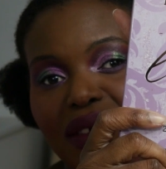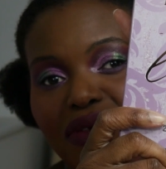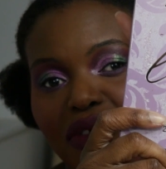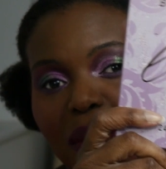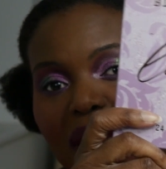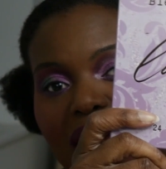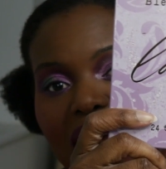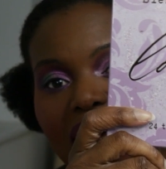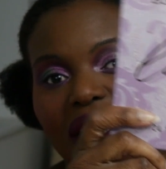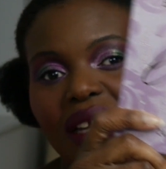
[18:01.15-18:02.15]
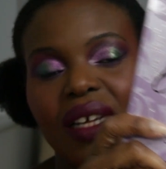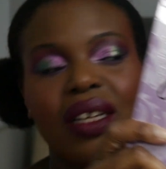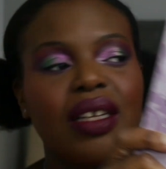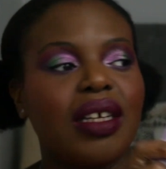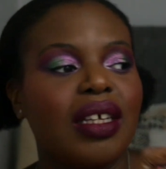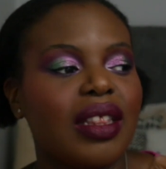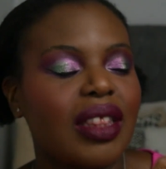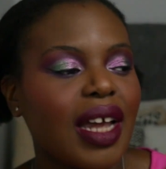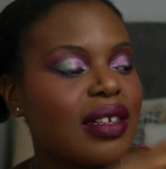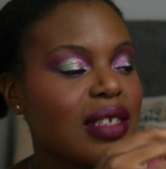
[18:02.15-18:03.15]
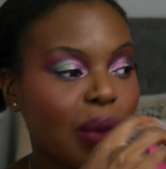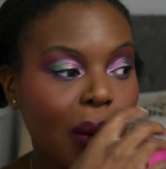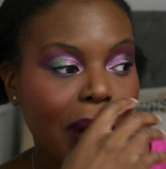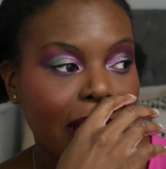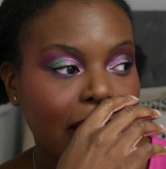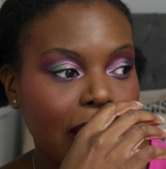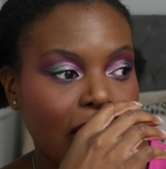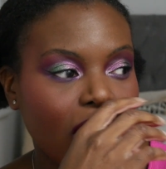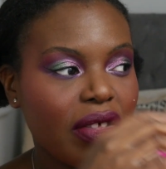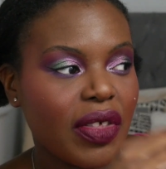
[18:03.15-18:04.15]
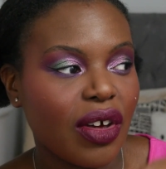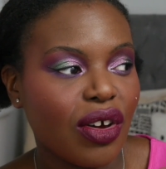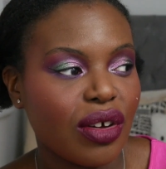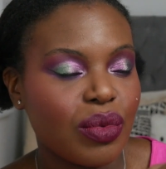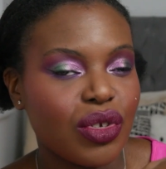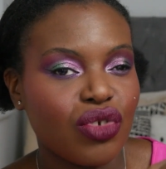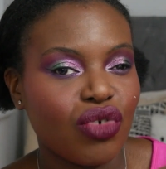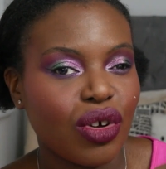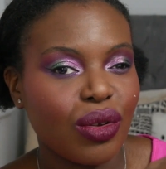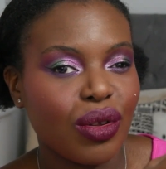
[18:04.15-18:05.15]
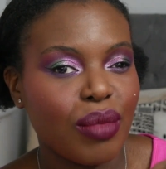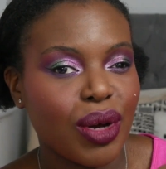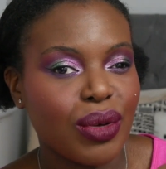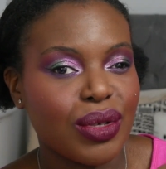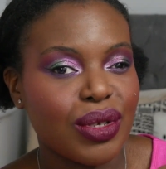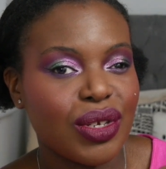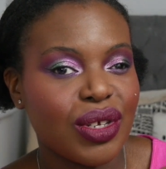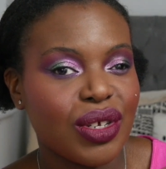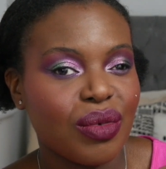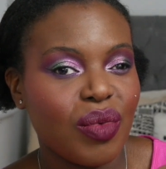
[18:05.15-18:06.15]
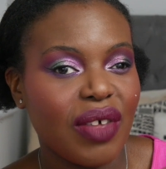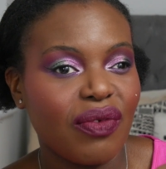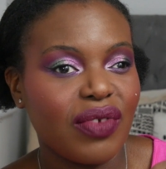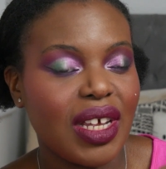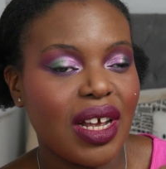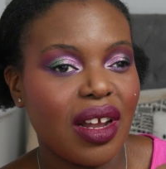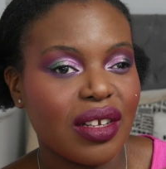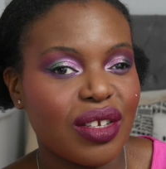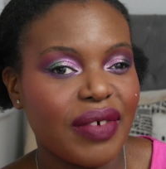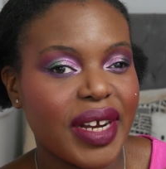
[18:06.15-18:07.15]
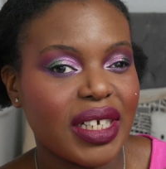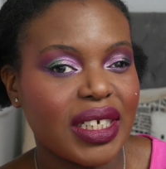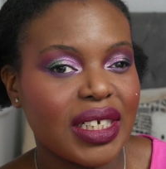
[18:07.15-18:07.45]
for me. That's the one that I think I would struggle the most with decluttering.